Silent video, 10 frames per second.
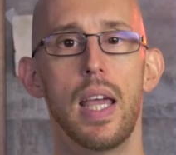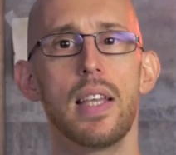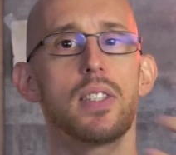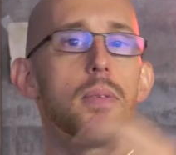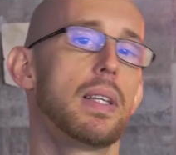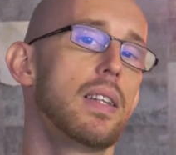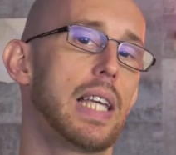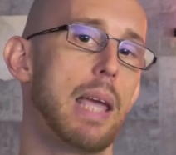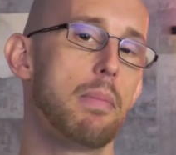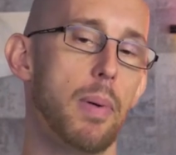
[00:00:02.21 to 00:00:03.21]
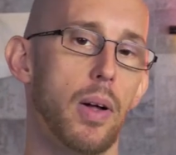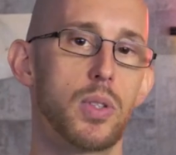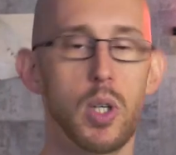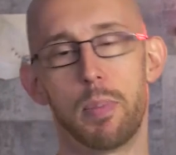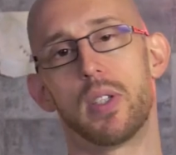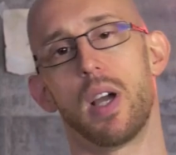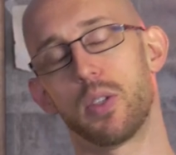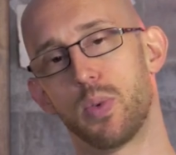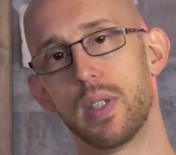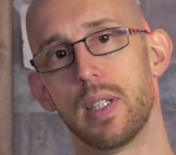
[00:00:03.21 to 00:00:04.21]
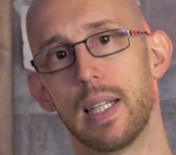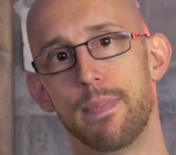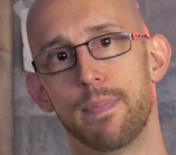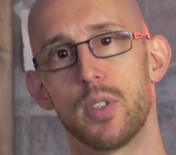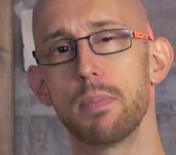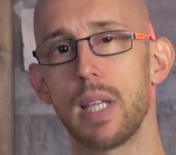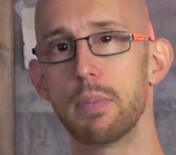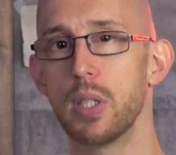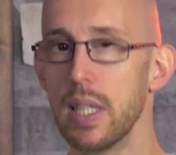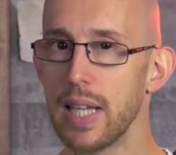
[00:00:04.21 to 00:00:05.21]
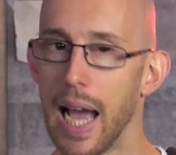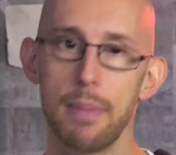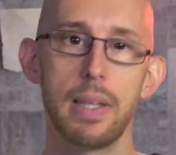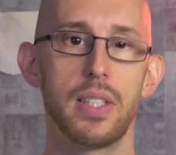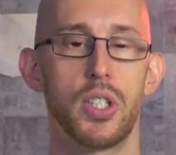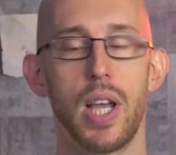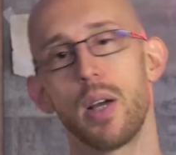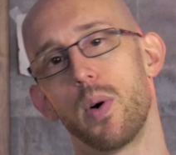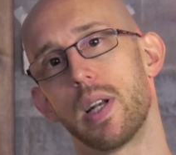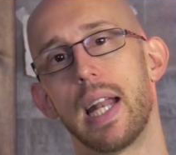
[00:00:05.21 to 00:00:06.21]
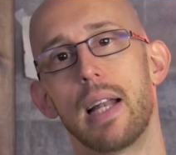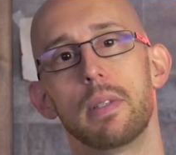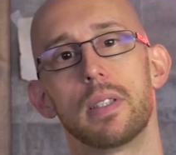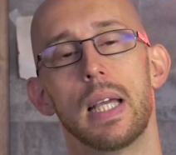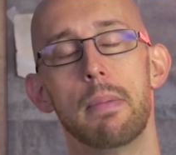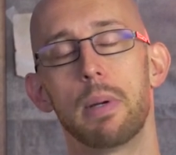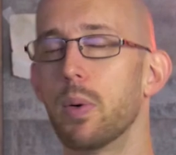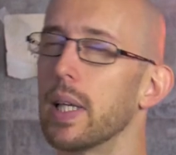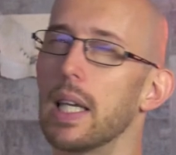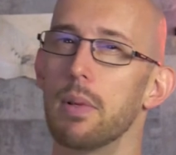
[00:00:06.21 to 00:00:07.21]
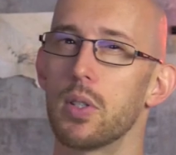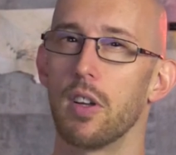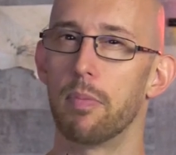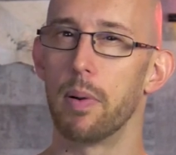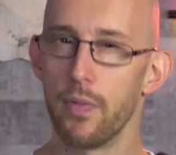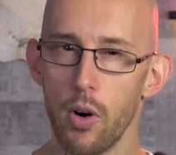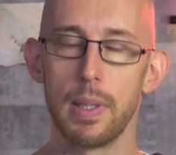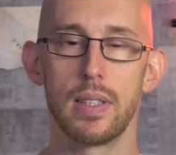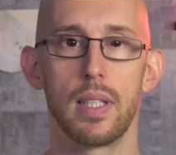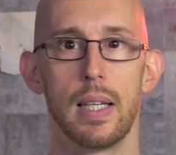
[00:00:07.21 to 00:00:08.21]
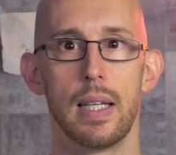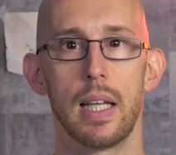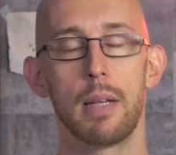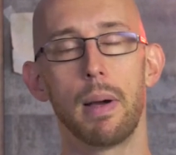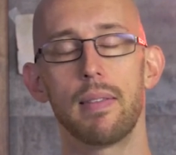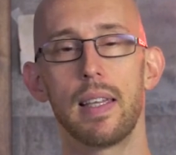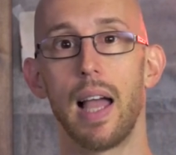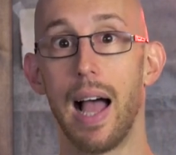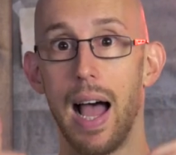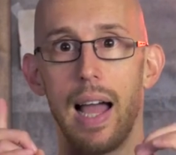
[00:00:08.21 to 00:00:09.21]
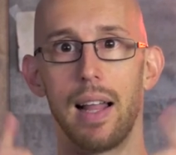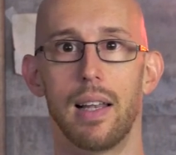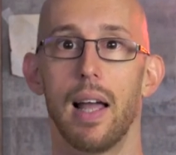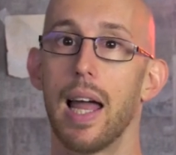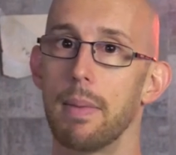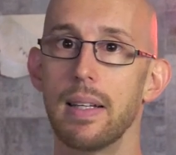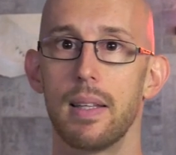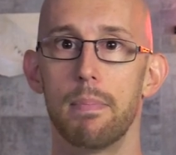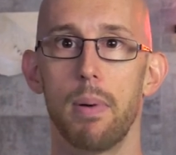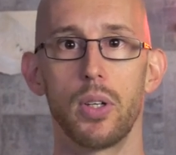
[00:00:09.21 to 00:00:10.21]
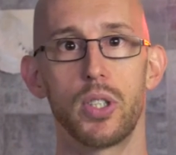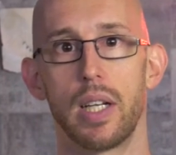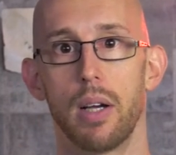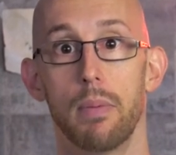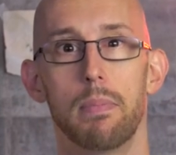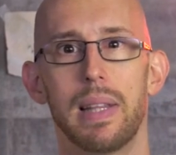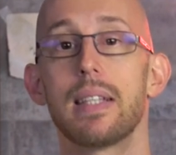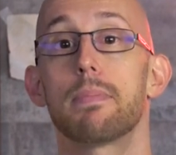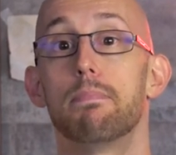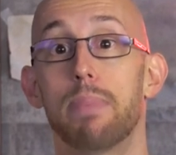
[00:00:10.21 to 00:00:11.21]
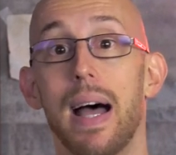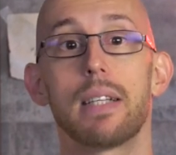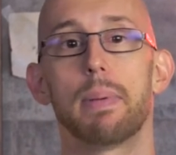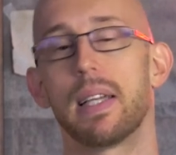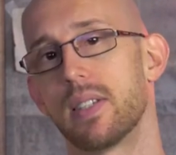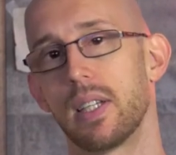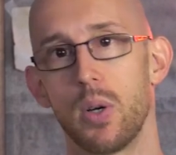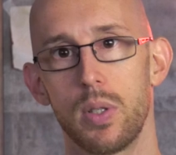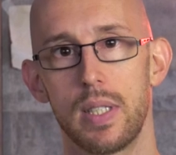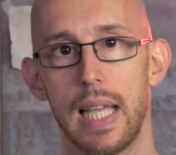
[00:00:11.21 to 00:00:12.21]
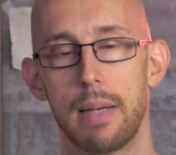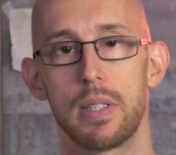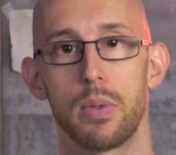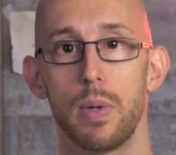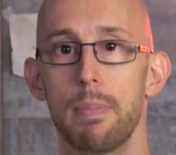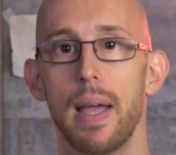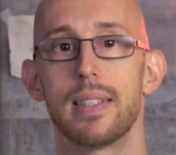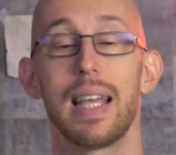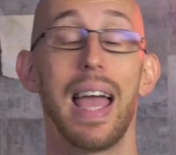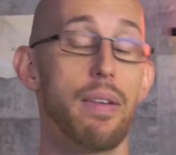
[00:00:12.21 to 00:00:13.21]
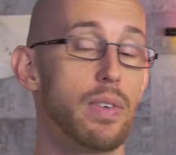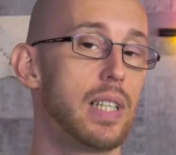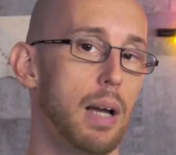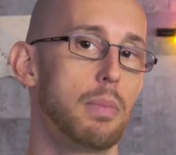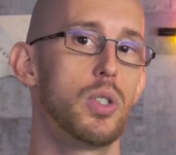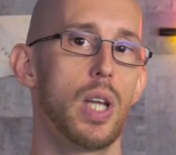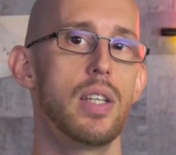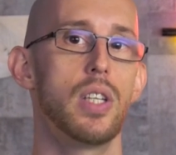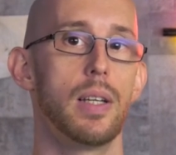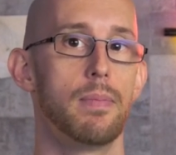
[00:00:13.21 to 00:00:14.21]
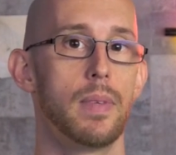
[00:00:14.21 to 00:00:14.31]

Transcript: Here's something that came up on Supercharged recently. Sometimes you need to animate a shadow on an element, but you want to keep your stuff performant. And you might think, ah, I'll animate the box shadow, but that's bad because it causes the element to repaint every time you change it.